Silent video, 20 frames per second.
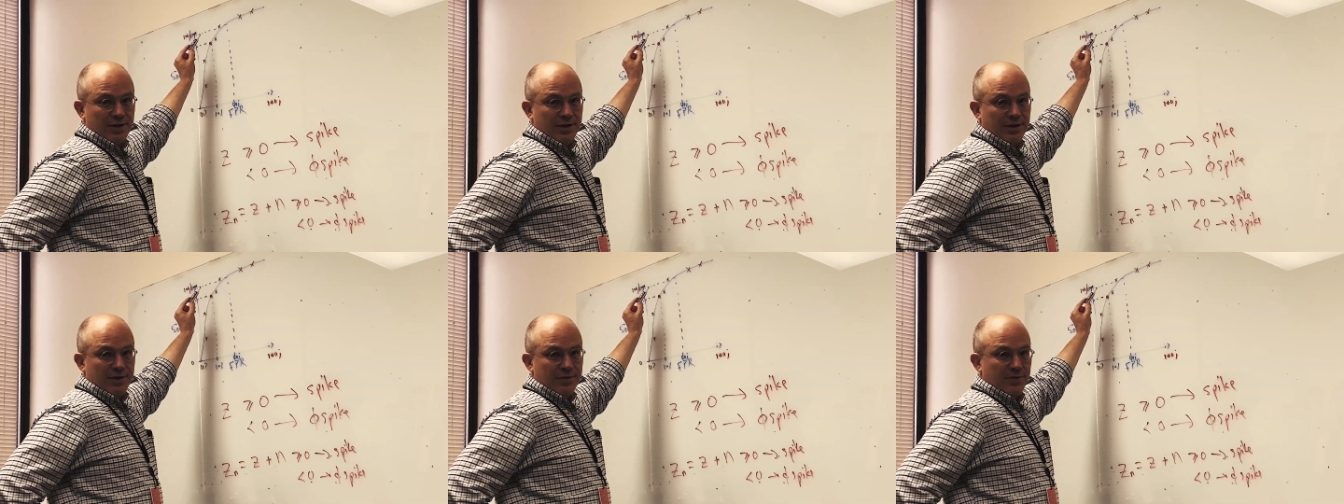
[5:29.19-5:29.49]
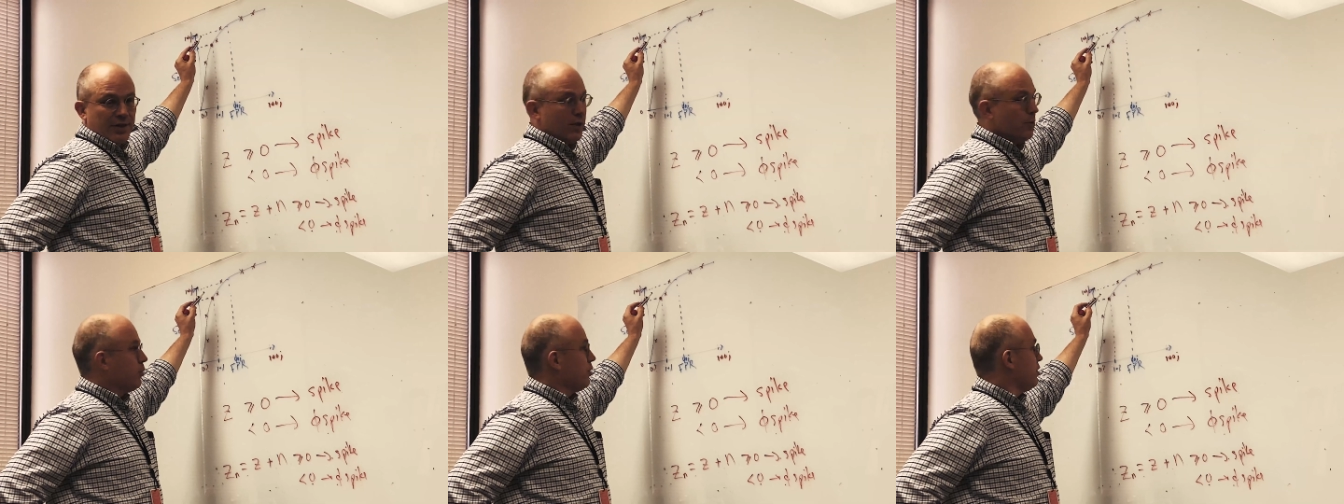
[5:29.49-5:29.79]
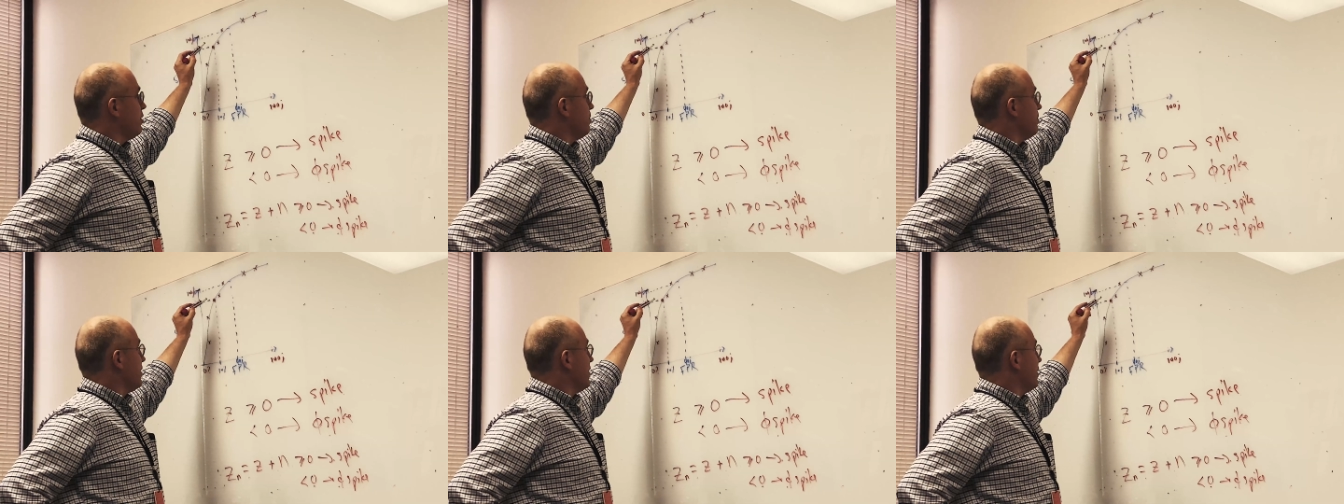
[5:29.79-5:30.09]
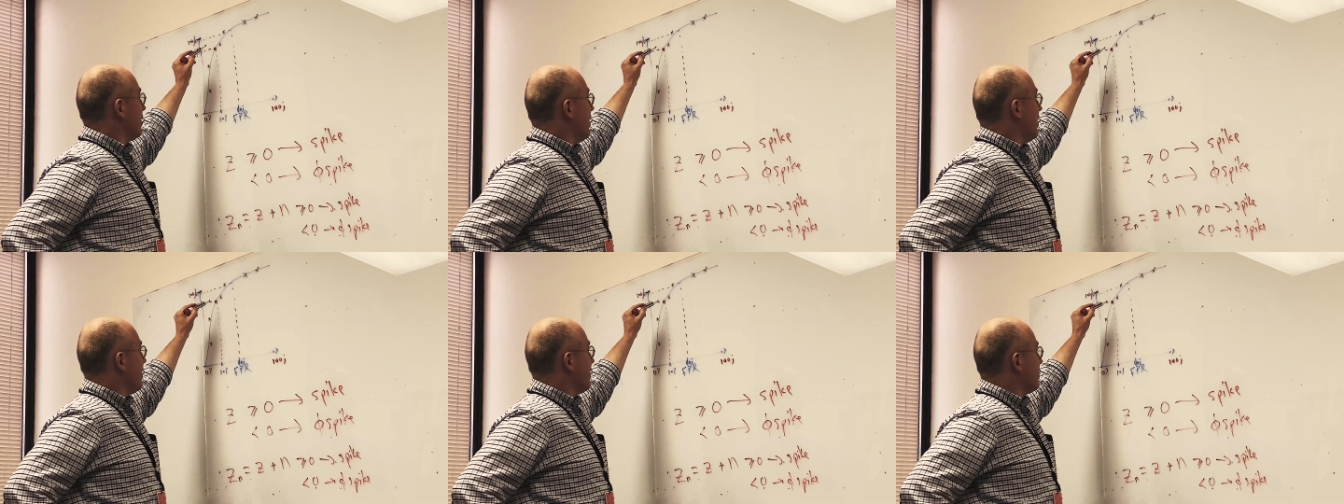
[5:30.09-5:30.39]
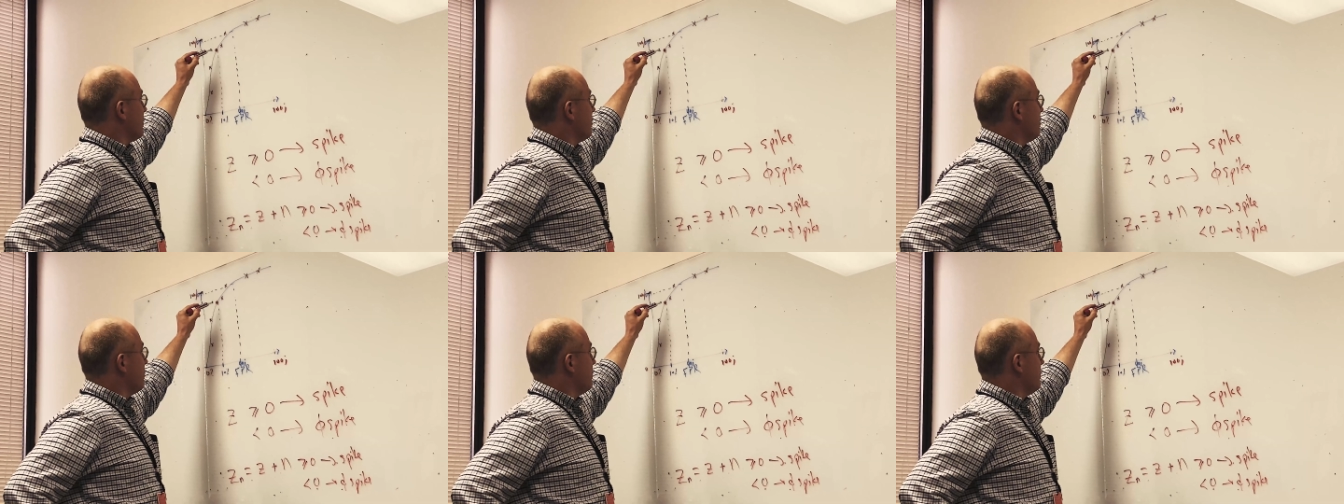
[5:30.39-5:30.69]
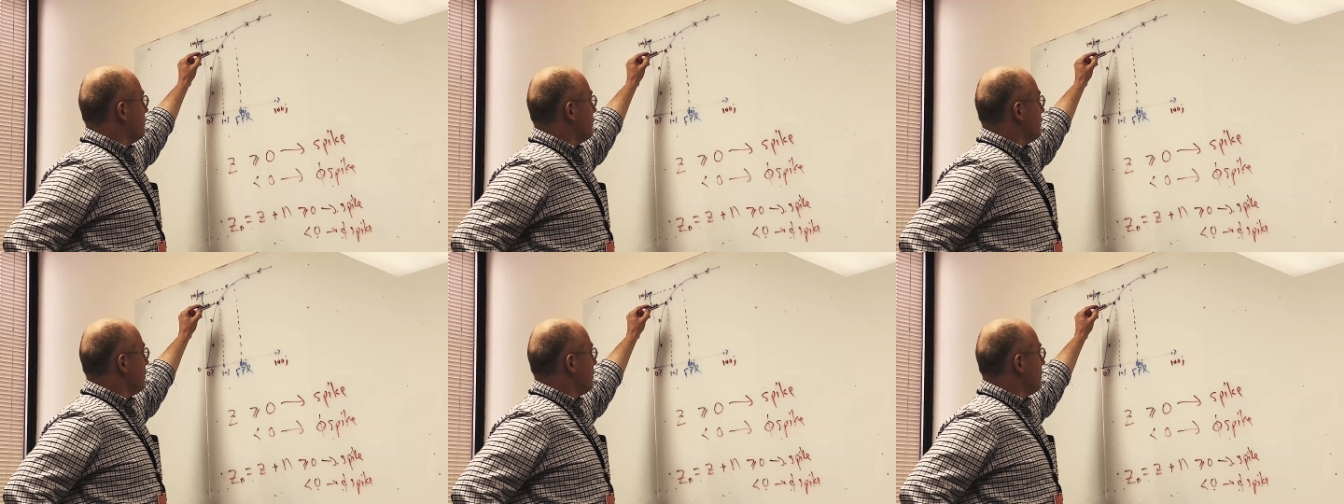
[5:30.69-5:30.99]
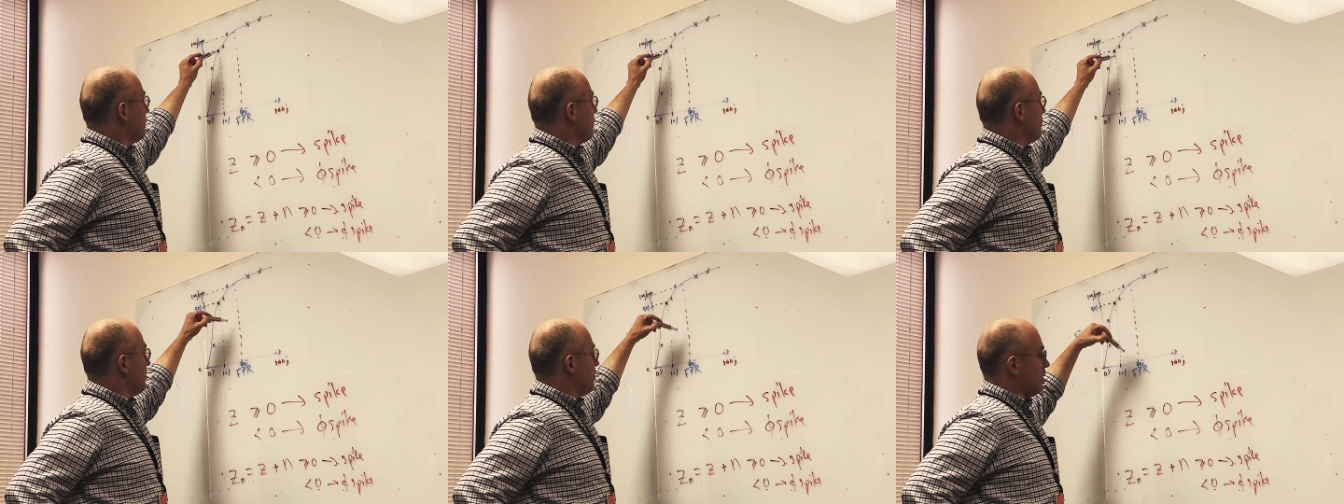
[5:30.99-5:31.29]
Mm -hmm. They wouldn't mm -hmm. be like
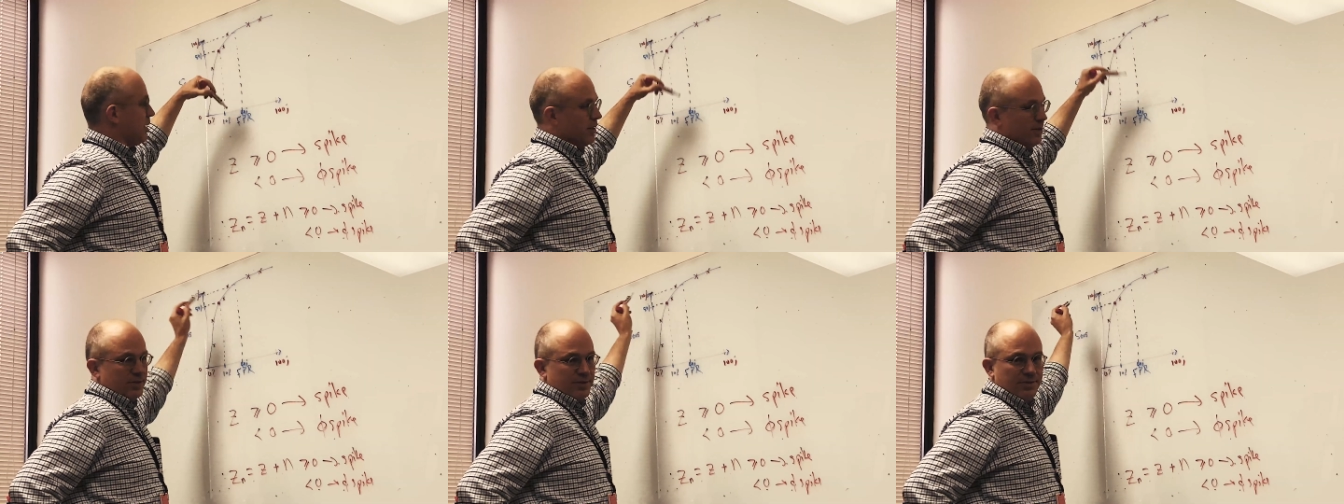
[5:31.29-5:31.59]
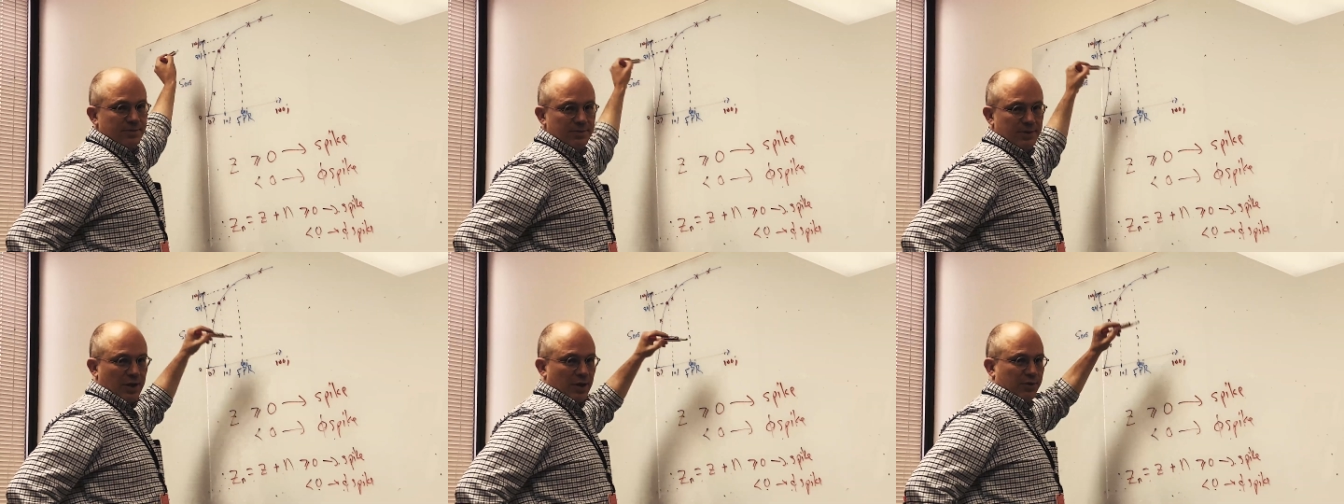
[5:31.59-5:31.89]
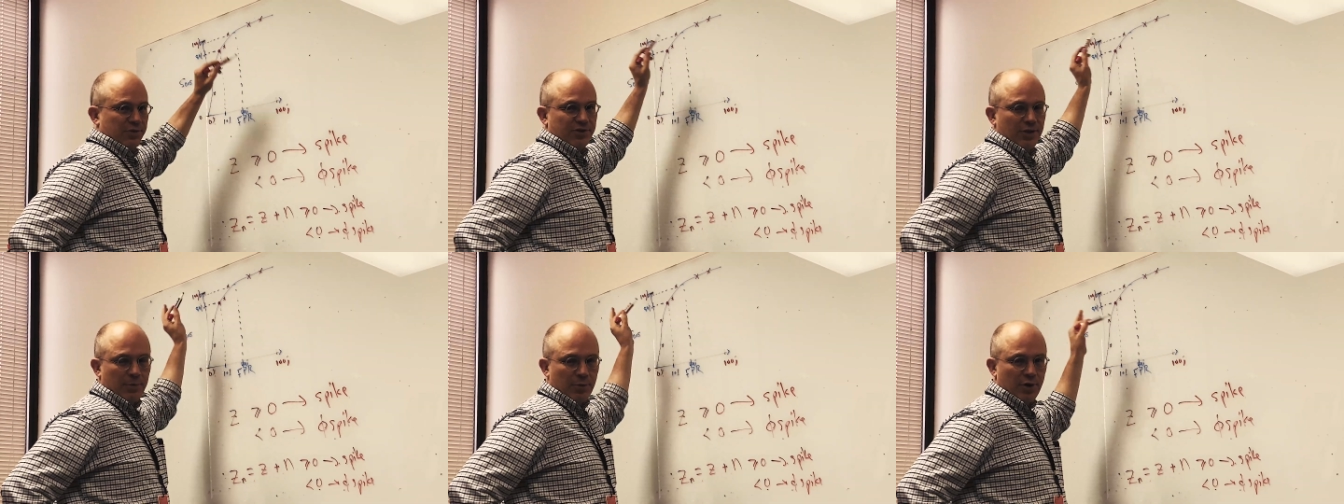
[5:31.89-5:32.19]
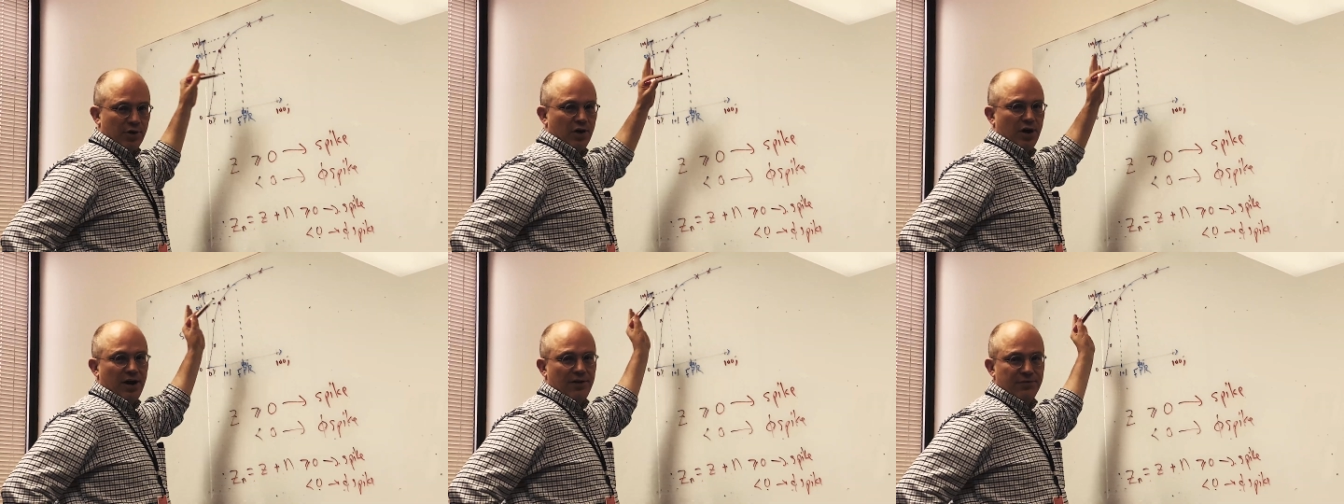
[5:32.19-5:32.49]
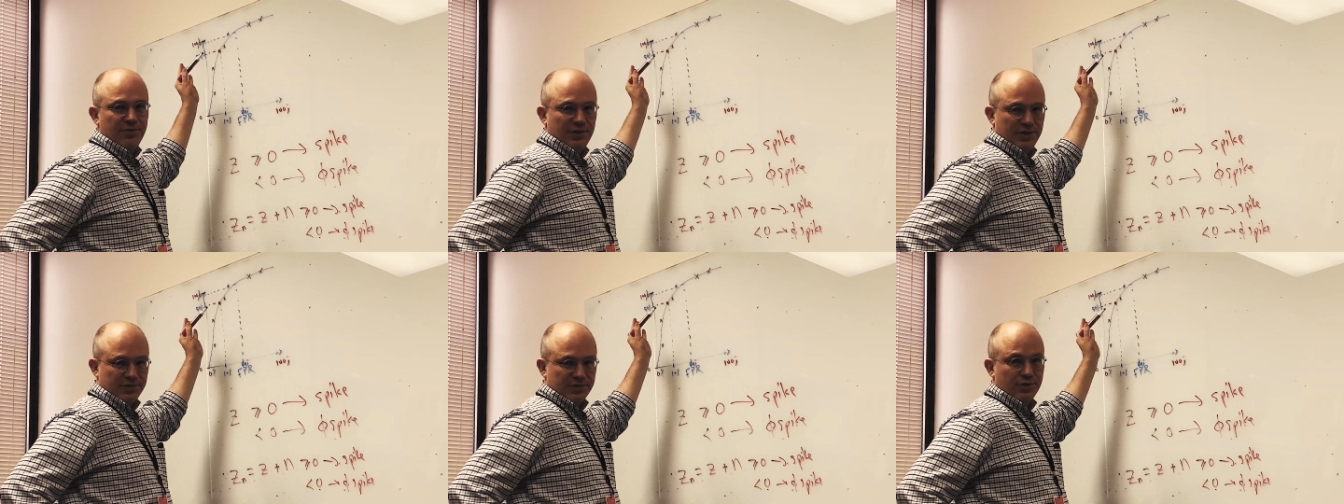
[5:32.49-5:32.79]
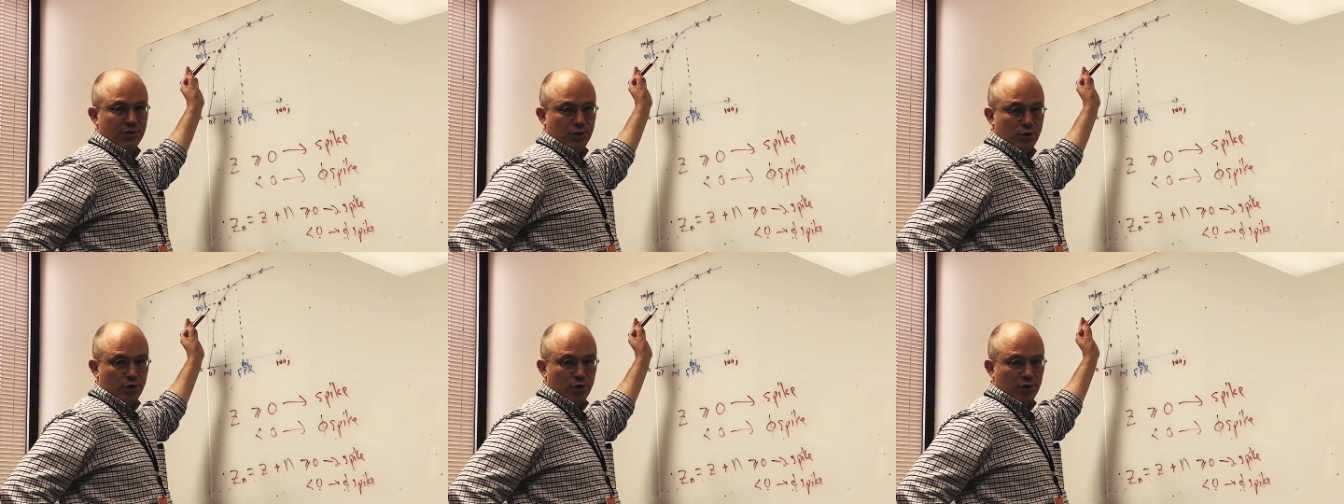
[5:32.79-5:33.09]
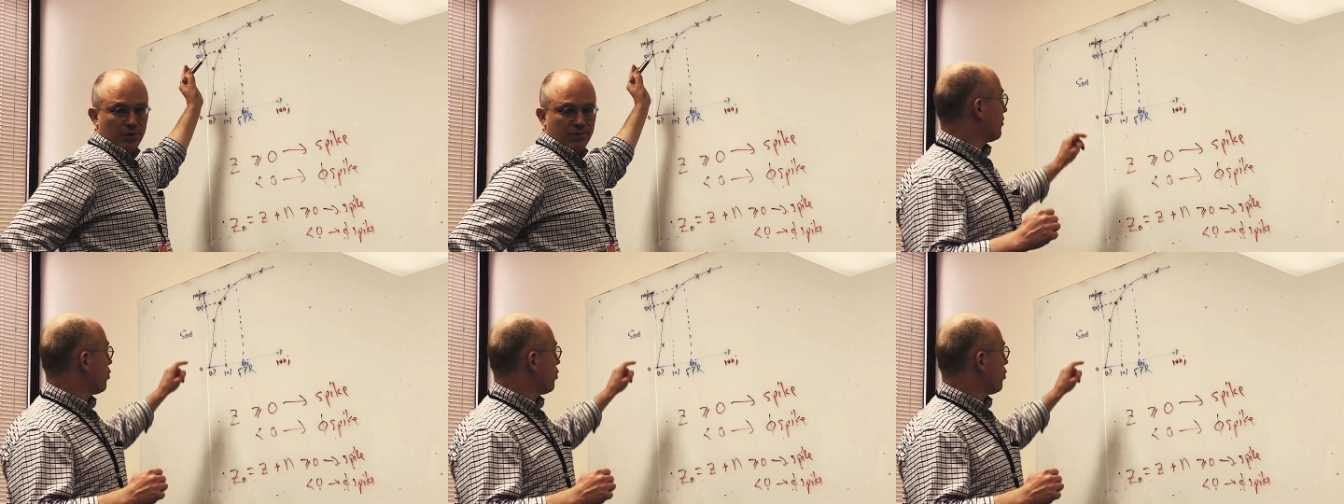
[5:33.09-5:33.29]
in, you know somewhere off this curve.